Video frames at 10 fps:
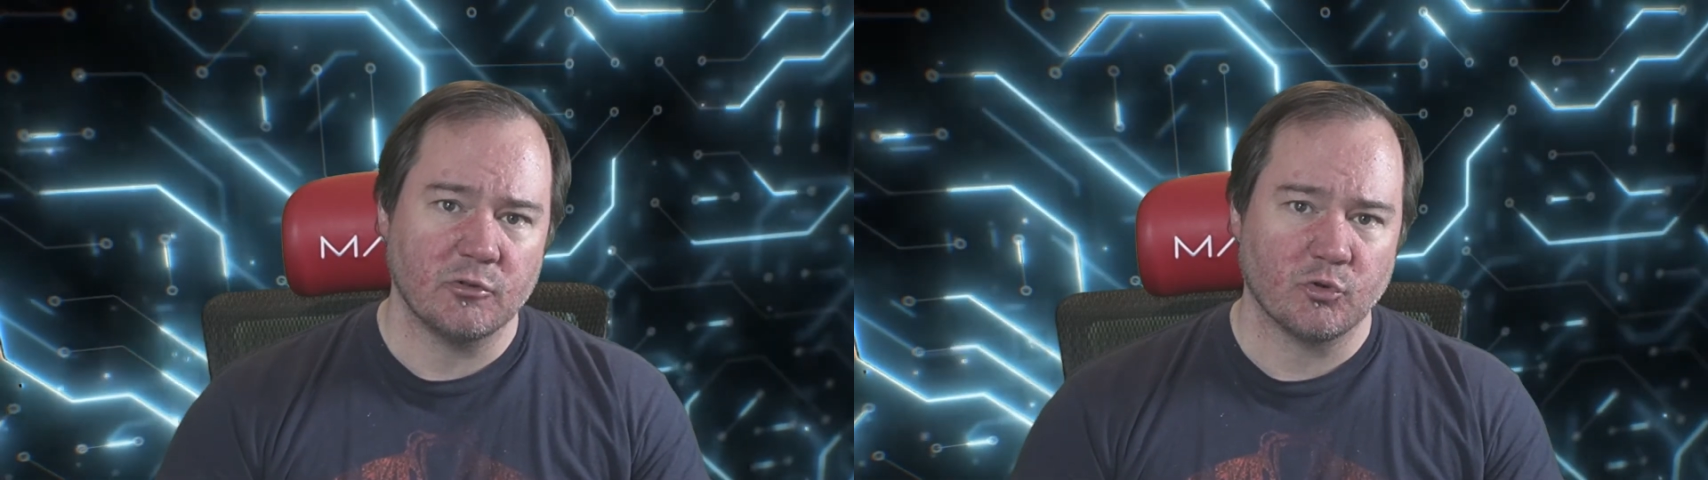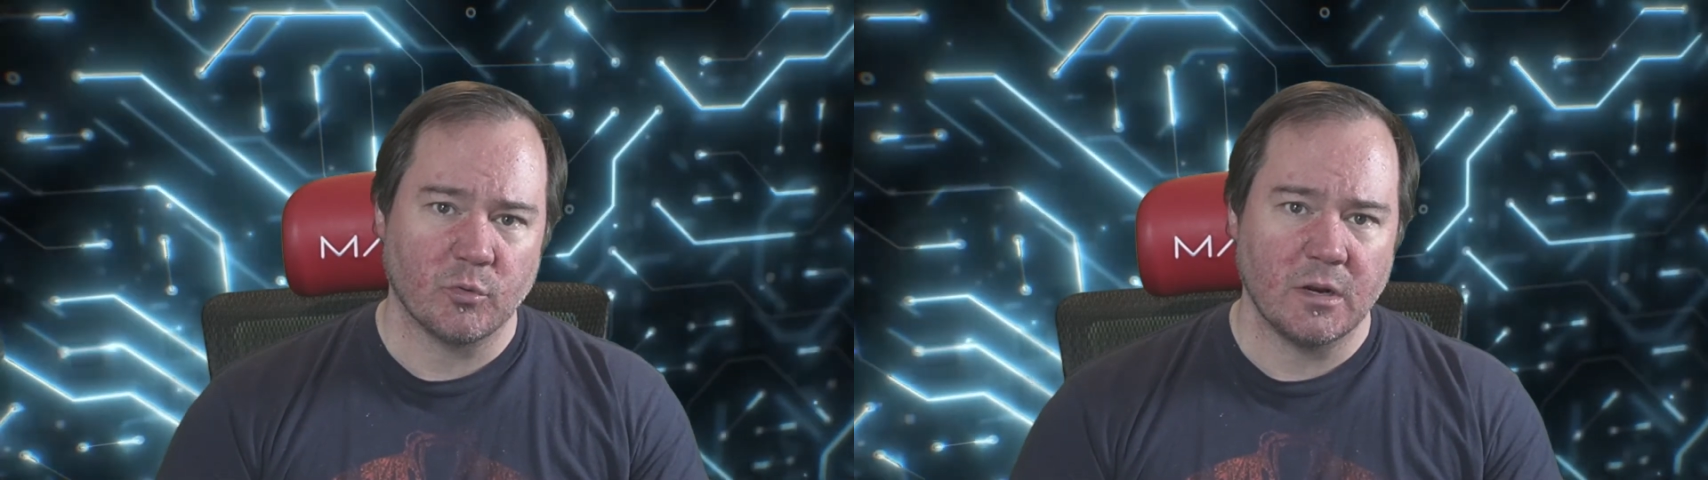a
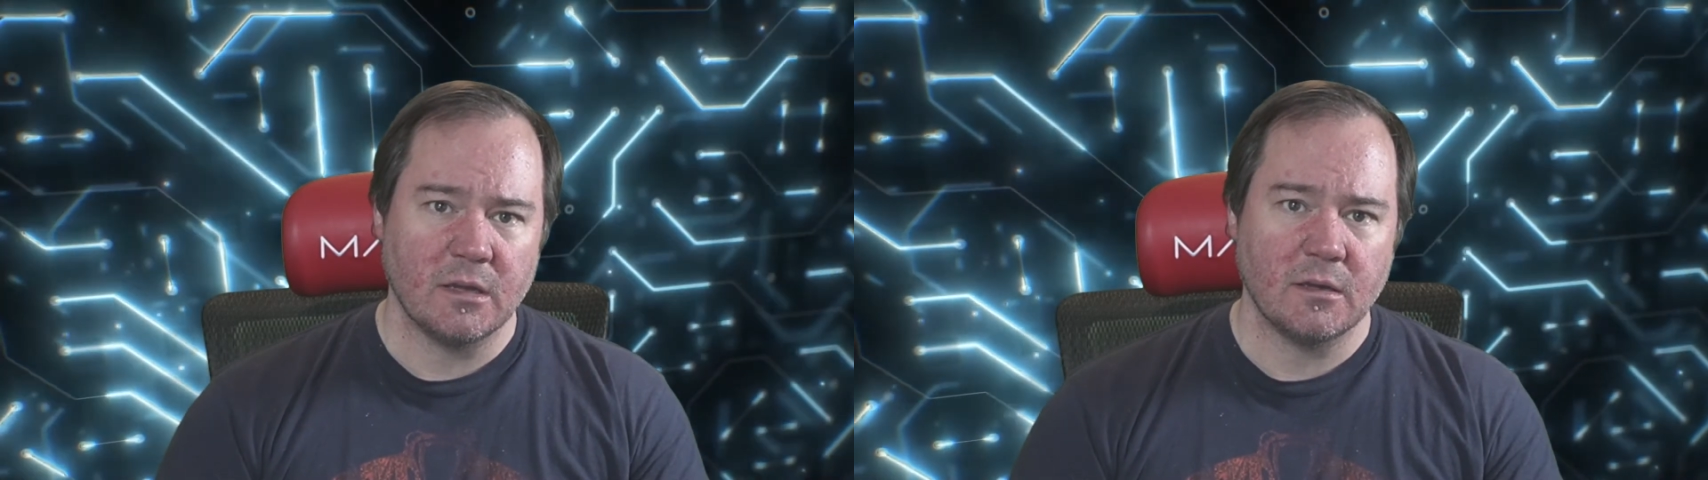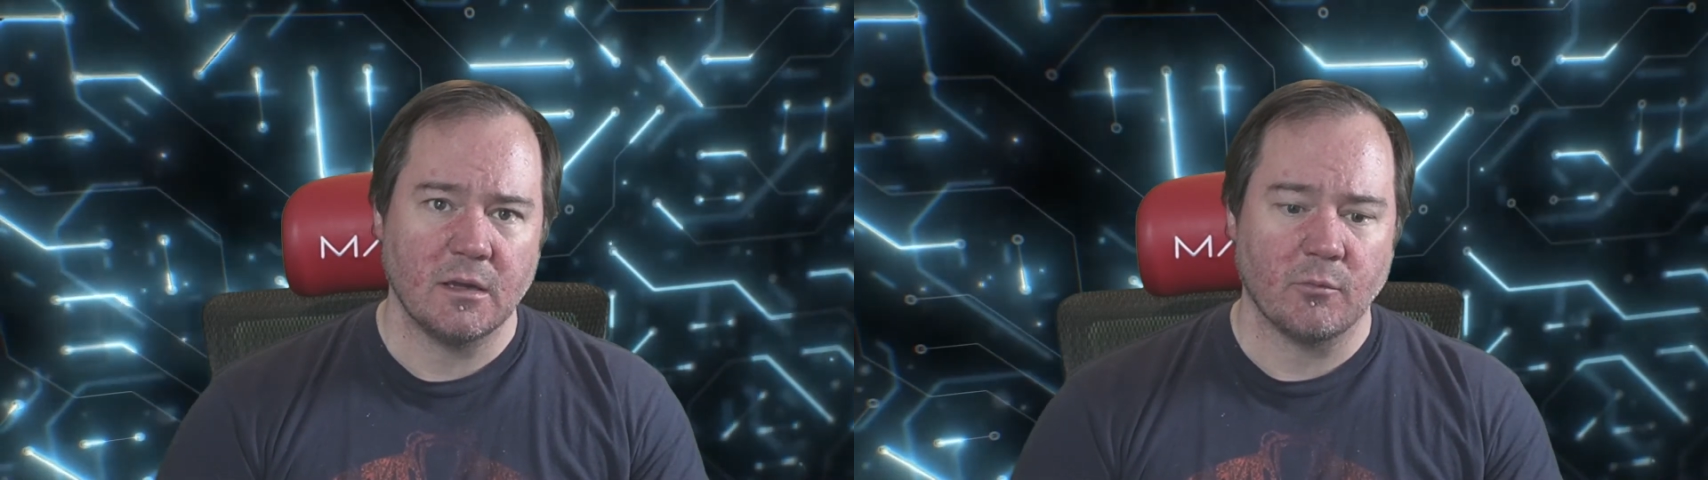
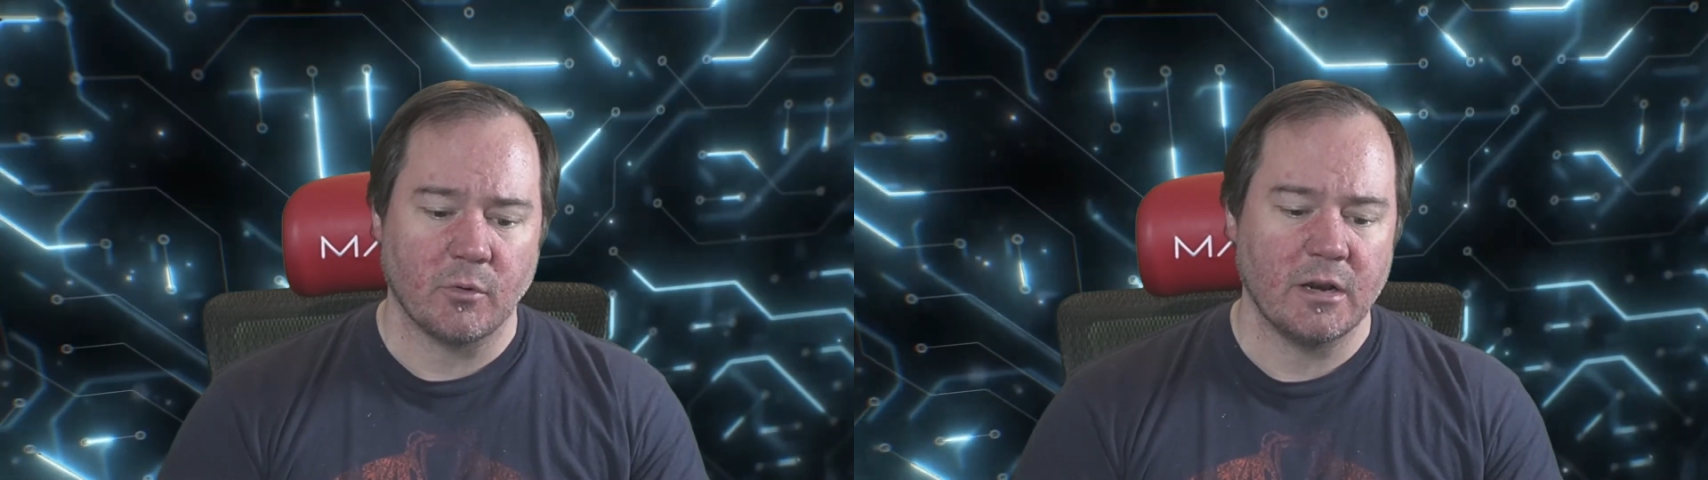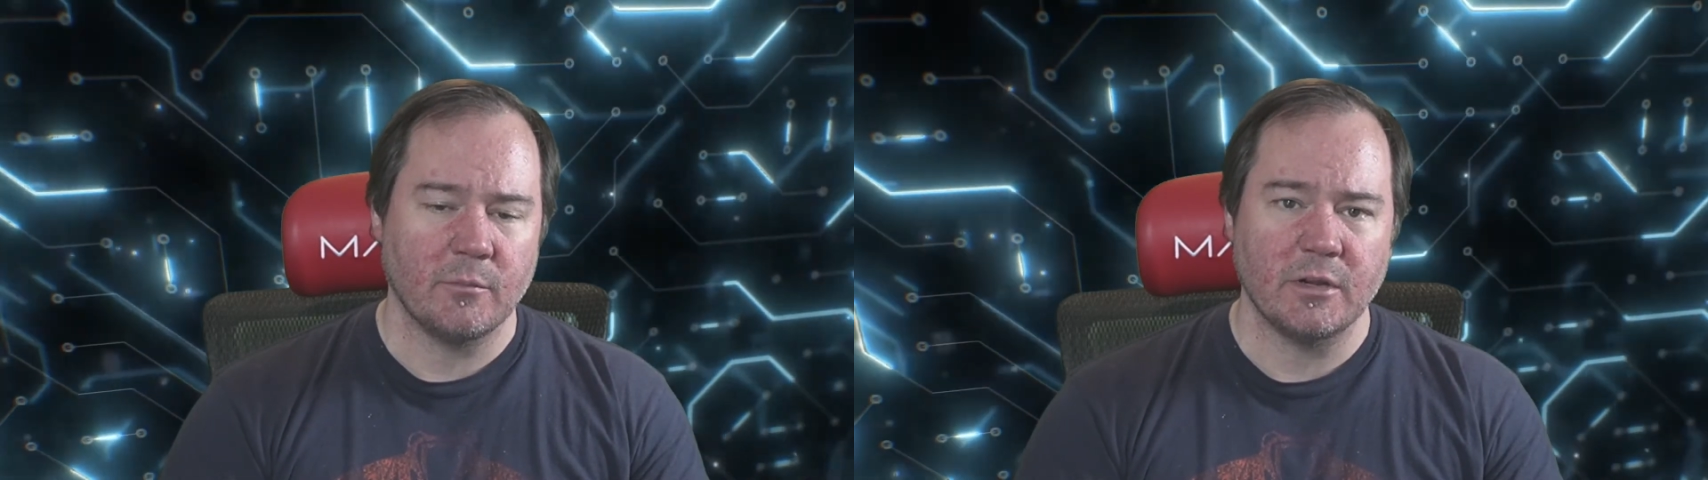drink at
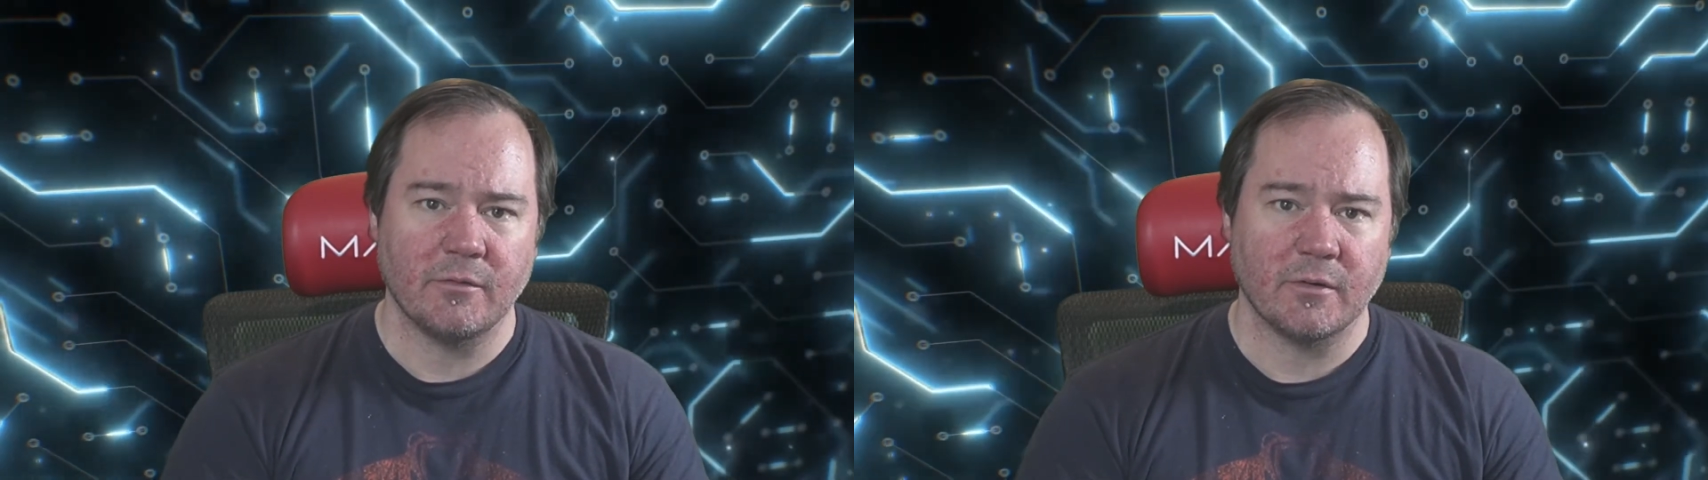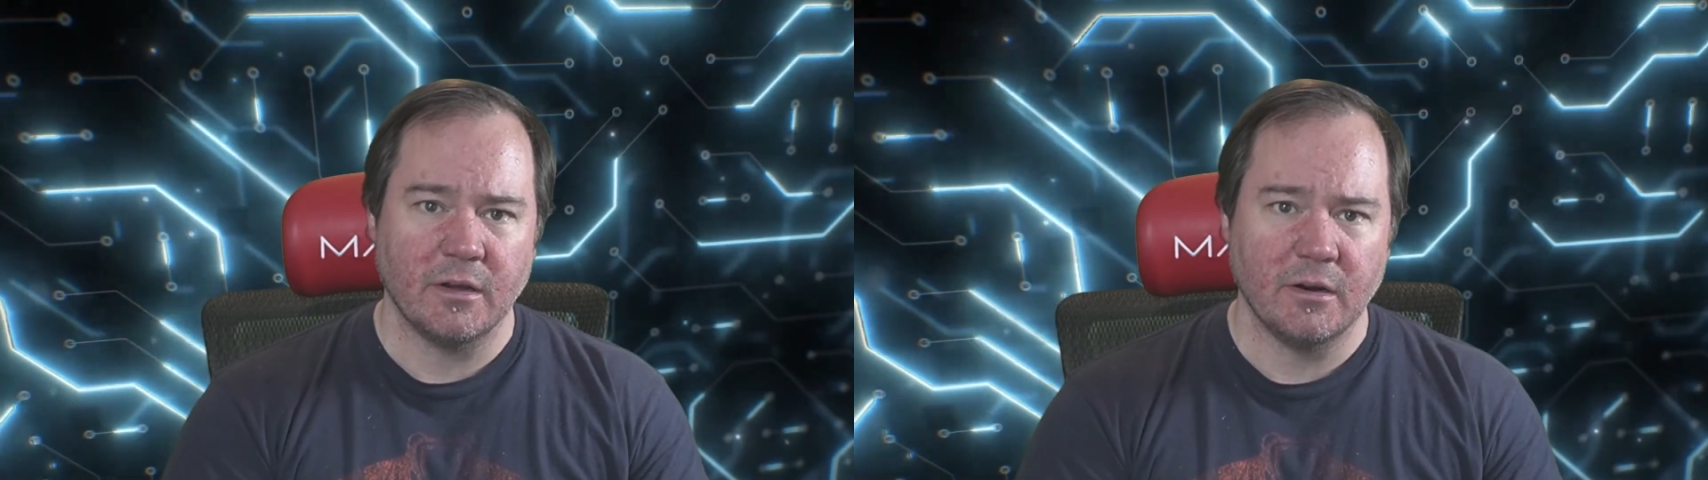random
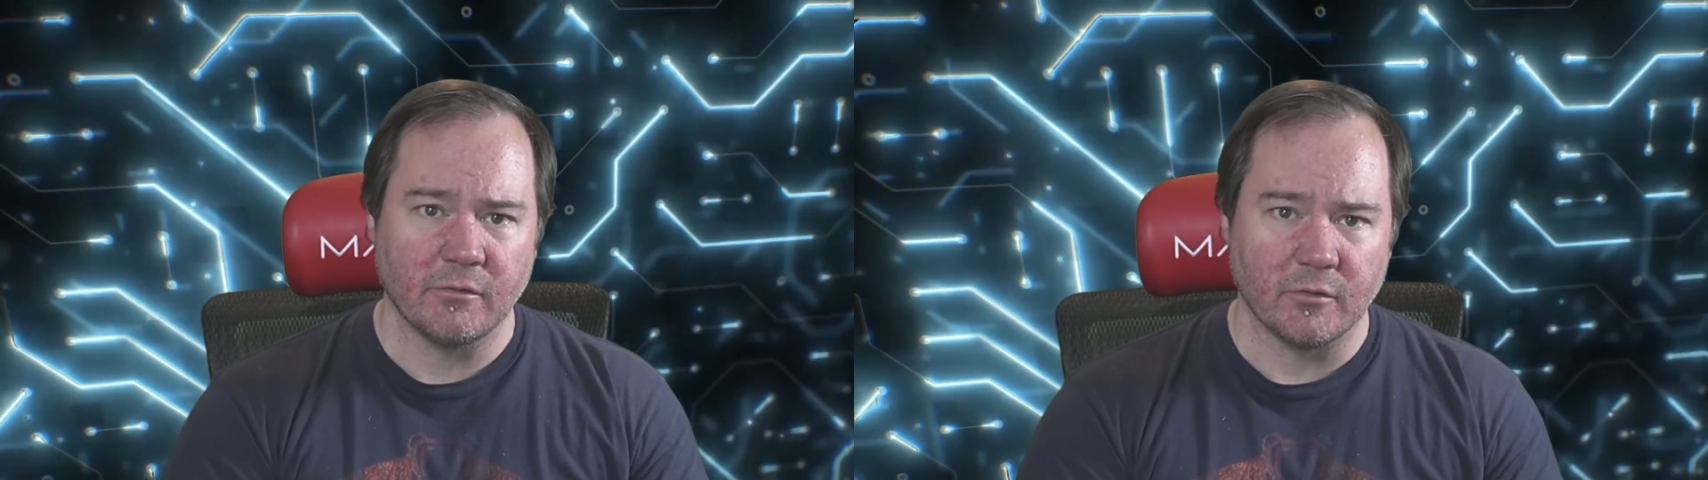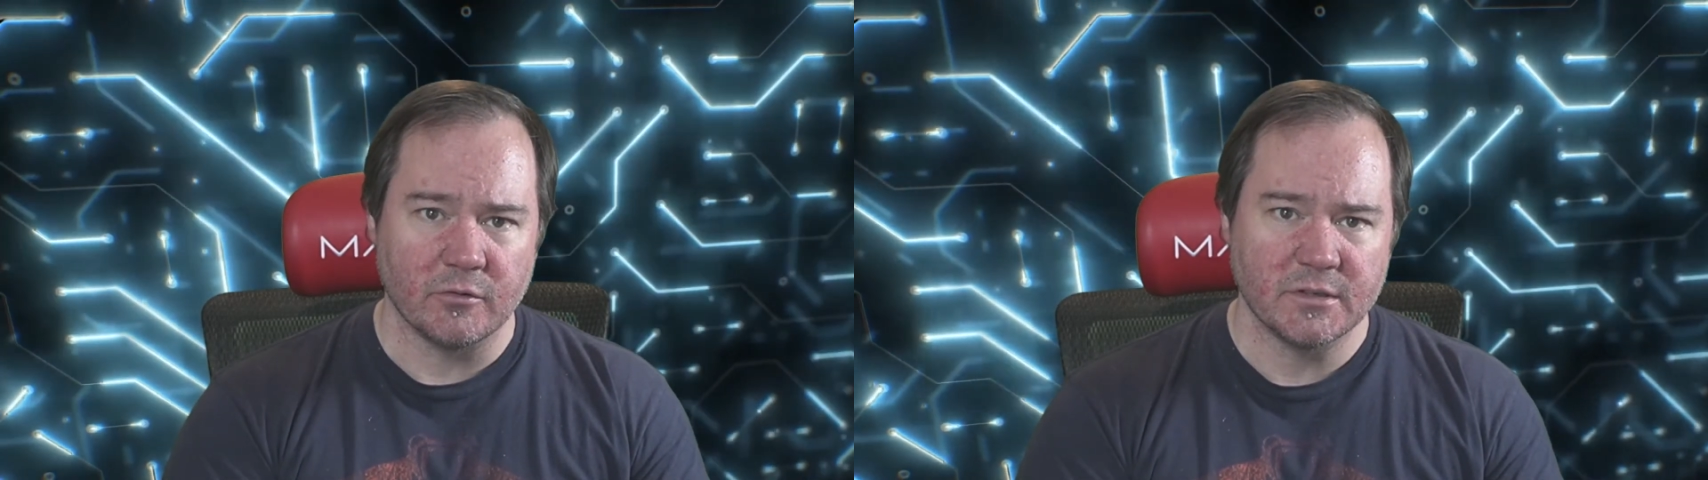different
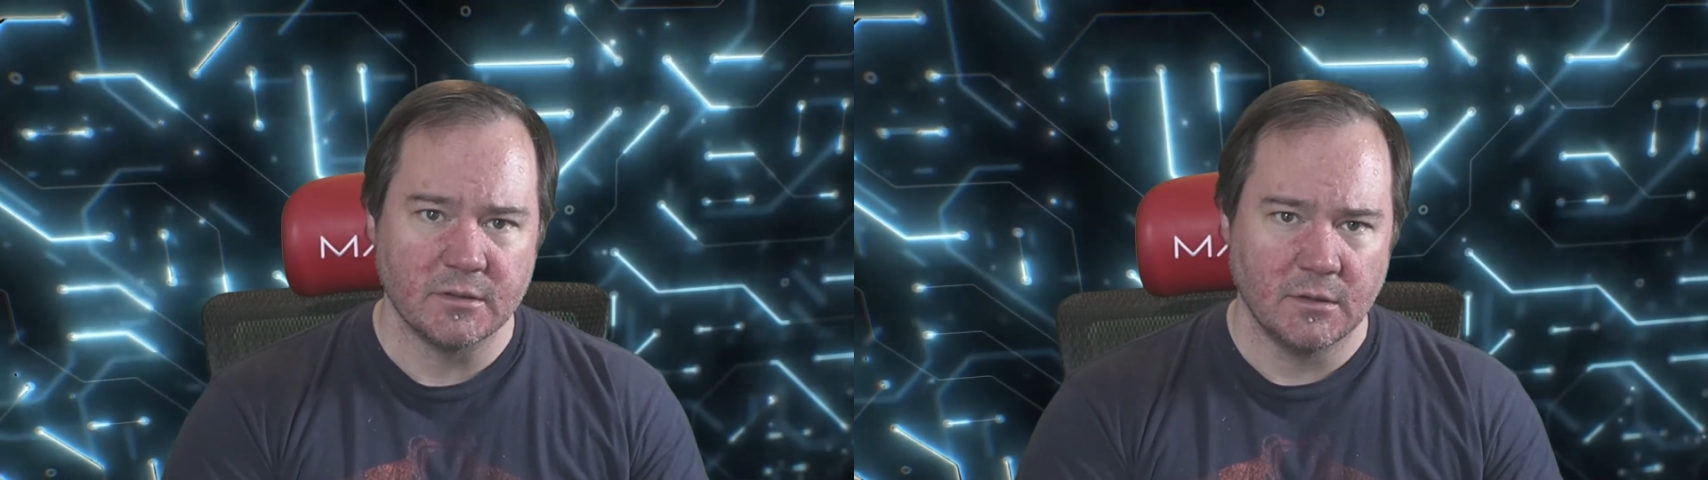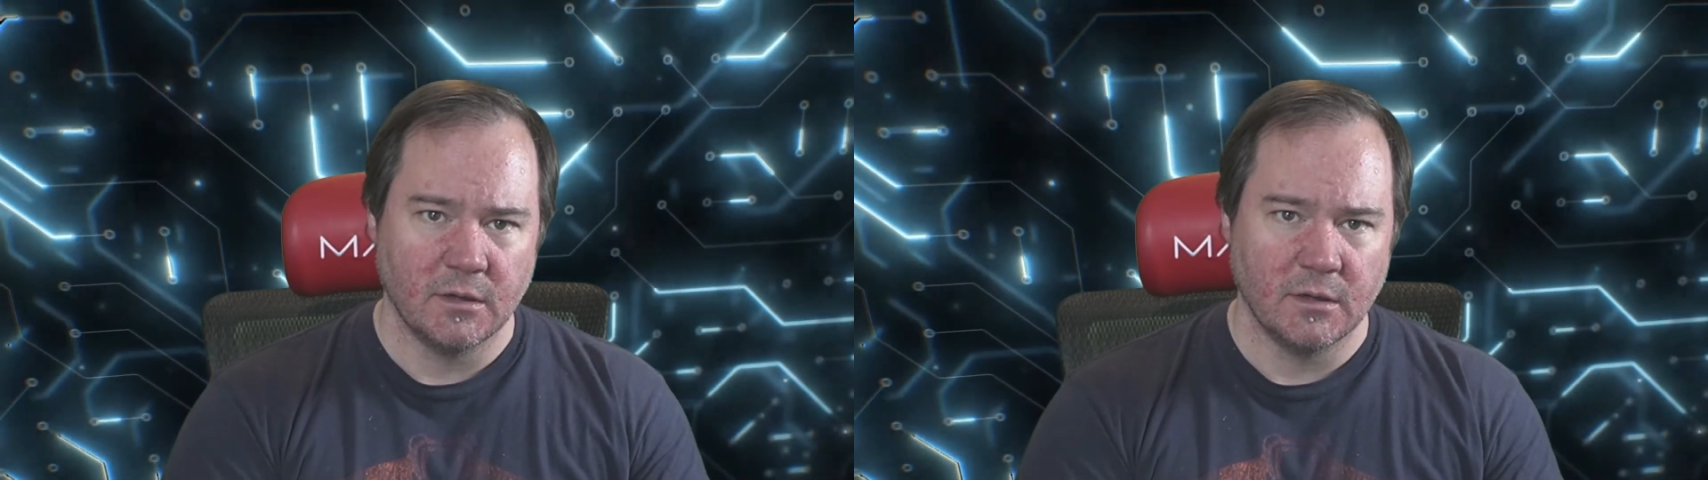intervals